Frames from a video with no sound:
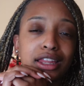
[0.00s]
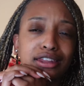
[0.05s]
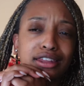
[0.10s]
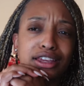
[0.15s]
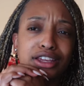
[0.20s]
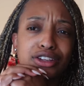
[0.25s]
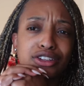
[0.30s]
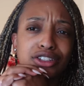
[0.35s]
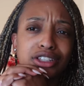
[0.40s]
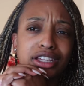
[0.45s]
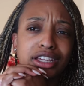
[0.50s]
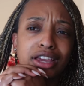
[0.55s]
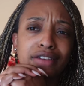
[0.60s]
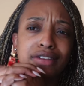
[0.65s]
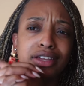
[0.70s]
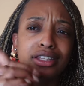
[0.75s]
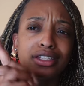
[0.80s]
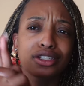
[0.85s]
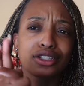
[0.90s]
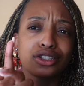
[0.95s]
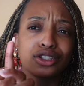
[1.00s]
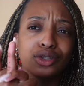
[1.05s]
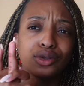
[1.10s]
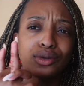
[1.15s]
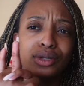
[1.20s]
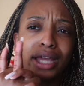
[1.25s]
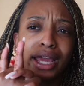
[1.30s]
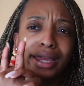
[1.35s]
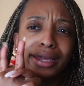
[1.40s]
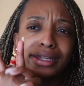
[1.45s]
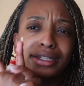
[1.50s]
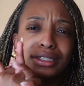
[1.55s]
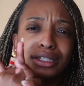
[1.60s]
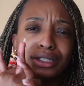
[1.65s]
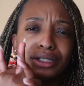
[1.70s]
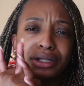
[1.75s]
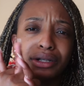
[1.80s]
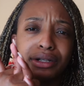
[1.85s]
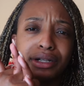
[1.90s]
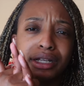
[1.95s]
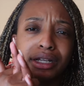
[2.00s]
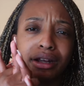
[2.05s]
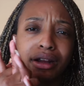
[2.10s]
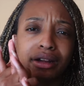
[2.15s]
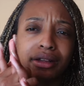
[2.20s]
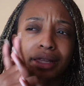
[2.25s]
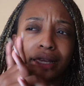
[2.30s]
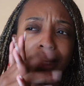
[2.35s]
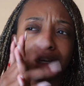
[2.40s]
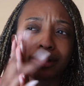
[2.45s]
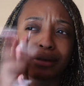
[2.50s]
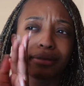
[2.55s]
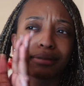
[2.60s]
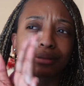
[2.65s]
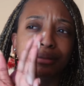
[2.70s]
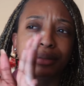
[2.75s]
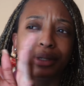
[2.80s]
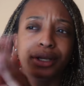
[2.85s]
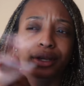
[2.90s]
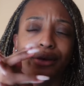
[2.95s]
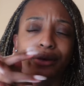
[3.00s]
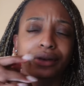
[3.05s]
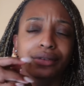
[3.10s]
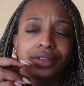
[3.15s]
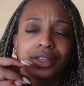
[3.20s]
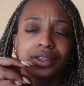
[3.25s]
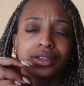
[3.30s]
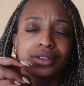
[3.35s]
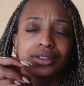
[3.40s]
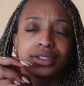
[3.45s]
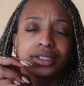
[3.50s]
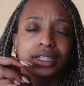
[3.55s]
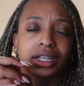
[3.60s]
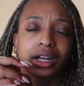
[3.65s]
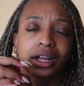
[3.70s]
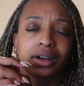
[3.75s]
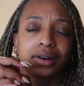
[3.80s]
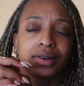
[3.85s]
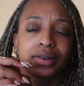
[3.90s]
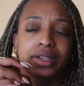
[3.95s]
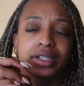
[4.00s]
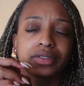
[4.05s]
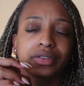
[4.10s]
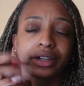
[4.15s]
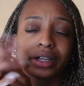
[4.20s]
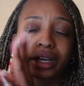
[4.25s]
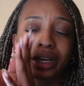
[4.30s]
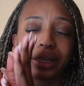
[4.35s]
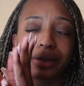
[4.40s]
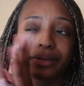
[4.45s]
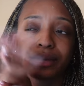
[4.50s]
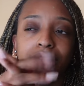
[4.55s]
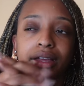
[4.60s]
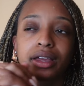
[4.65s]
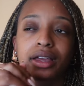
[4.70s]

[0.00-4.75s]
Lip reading: They usually give us 2 days to turn in our like peer reviews and I always forget.